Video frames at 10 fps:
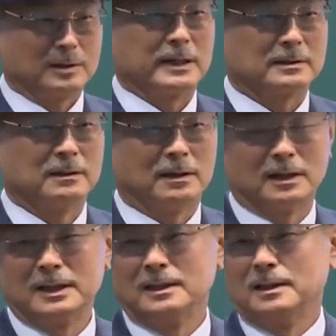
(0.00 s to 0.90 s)
Even
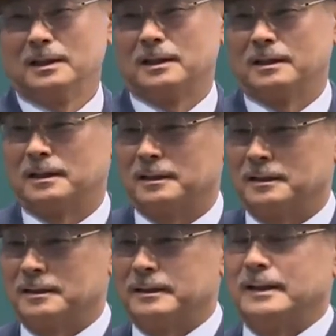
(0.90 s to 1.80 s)
if you
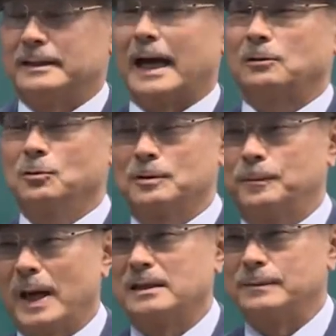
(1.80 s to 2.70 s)
are so
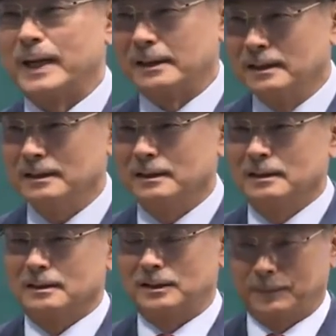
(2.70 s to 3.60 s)
desperate,
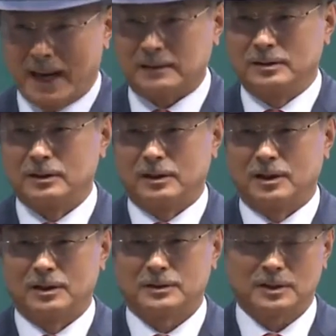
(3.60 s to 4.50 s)
you should
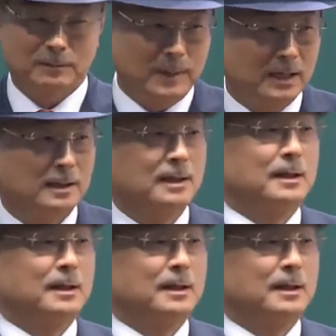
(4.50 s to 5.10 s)
still think for your